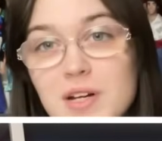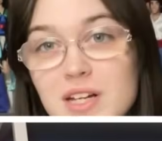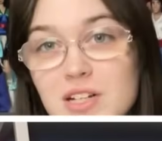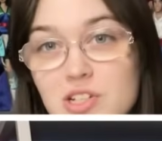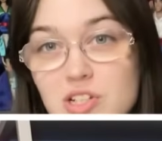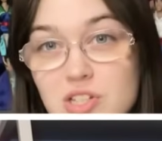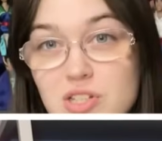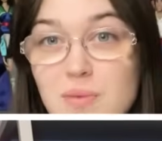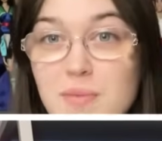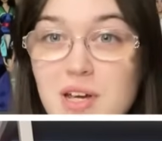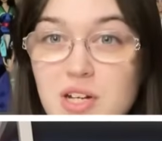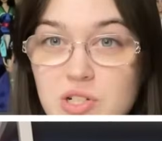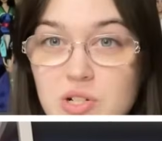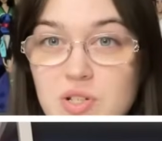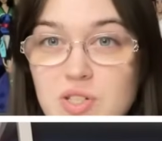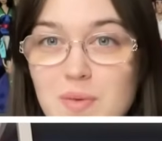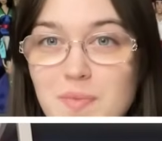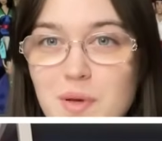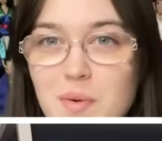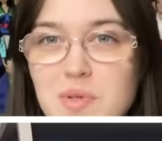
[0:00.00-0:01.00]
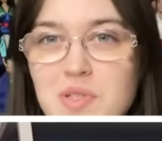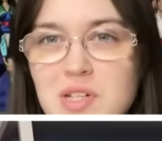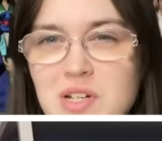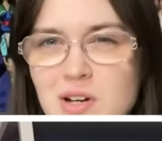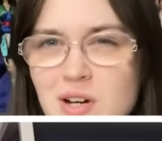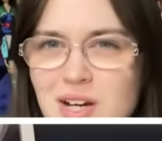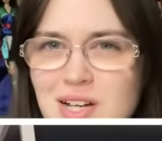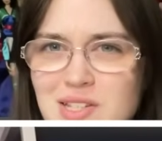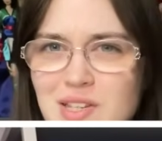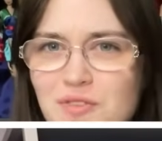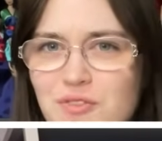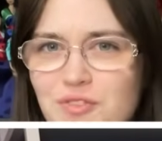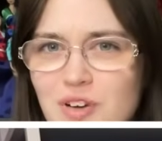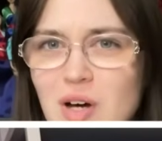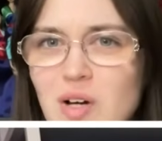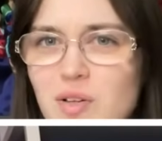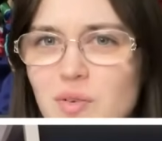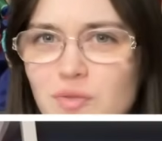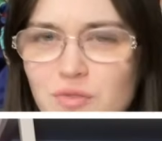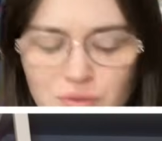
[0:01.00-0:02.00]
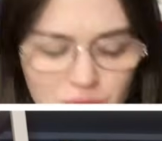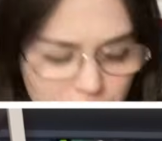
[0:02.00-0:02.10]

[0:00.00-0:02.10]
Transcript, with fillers: it just to make sure something was in here because it felt